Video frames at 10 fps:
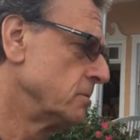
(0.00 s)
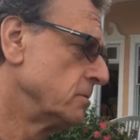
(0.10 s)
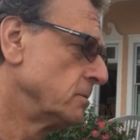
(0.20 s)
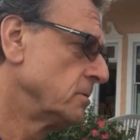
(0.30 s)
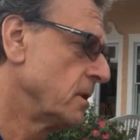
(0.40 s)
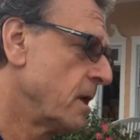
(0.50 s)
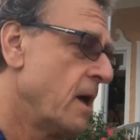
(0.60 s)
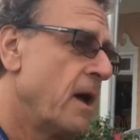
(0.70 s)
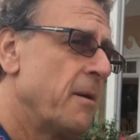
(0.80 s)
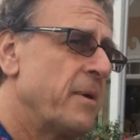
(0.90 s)
why?
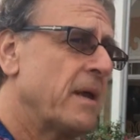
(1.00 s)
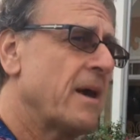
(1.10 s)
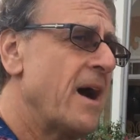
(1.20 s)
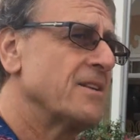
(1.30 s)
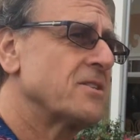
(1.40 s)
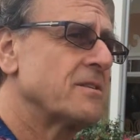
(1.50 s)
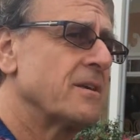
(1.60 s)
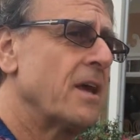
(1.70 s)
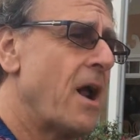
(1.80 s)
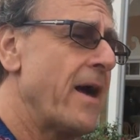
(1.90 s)
because
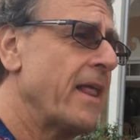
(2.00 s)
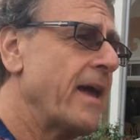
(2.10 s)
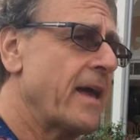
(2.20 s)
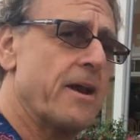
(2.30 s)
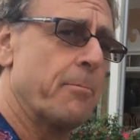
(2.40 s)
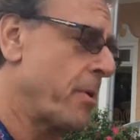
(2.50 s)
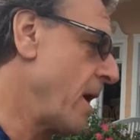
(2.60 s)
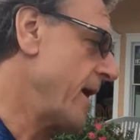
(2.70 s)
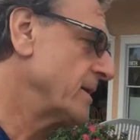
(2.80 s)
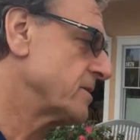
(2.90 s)
you know I like
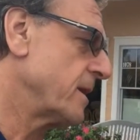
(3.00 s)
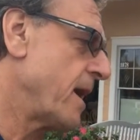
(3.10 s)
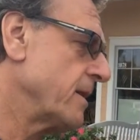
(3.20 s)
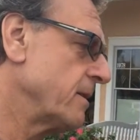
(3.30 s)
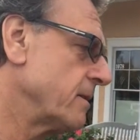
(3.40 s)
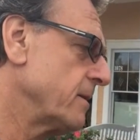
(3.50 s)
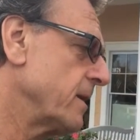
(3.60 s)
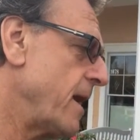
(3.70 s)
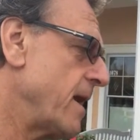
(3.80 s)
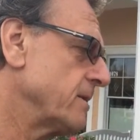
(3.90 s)
Enterprise and
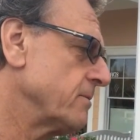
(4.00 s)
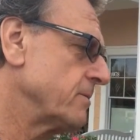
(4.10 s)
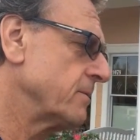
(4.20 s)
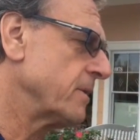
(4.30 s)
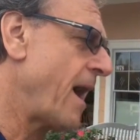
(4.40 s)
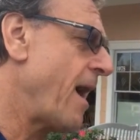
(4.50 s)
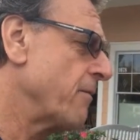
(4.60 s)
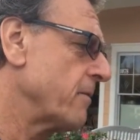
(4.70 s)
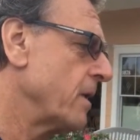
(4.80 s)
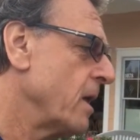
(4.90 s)
and after I,
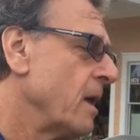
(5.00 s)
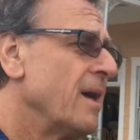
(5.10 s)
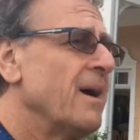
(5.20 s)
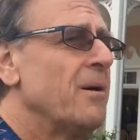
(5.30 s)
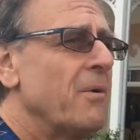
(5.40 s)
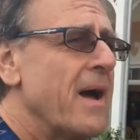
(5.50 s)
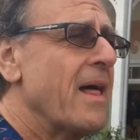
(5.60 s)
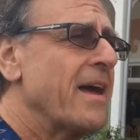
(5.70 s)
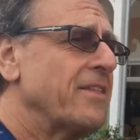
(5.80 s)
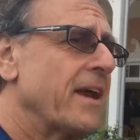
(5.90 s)
what they did to us yesterday.
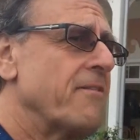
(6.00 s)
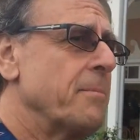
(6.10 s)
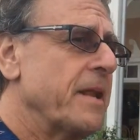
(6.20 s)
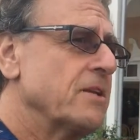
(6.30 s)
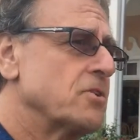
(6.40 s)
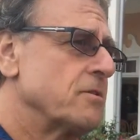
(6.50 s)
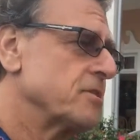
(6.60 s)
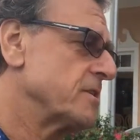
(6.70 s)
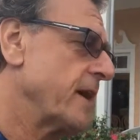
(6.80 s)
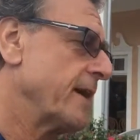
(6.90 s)
Well, I think everybody deserves
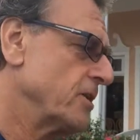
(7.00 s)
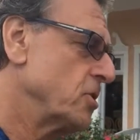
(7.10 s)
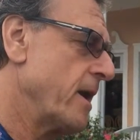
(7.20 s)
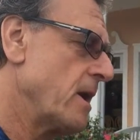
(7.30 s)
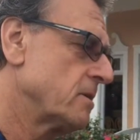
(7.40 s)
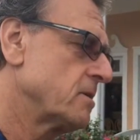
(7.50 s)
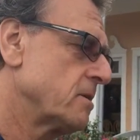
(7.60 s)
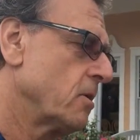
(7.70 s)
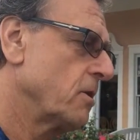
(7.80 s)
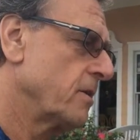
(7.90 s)
a second chance,
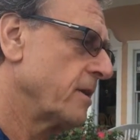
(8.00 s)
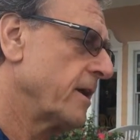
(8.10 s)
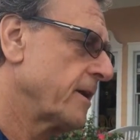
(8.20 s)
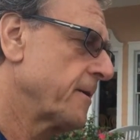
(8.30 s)
don't you think?